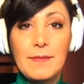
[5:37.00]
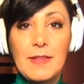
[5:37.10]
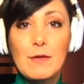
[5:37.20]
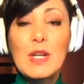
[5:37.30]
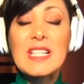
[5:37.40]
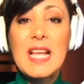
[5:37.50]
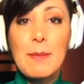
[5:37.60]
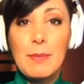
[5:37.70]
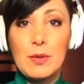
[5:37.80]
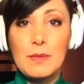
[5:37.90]
For
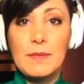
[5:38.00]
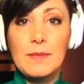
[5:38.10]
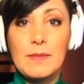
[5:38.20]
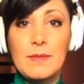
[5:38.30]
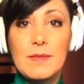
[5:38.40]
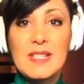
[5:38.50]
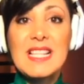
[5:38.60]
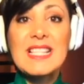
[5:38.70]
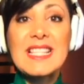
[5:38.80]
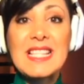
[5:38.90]
example,
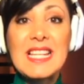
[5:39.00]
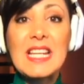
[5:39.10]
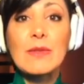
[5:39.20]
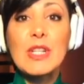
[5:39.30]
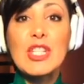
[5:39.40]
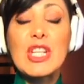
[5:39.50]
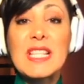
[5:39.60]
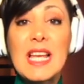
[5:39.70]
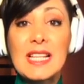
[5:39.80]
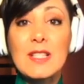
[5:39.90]
since Z reaches
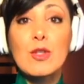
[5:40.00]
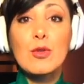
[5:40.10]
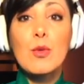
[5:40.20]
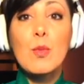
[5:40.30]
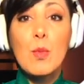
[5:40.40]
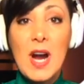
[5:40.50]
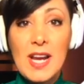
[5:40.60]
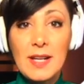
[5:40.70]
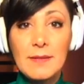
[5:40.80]
X through Y,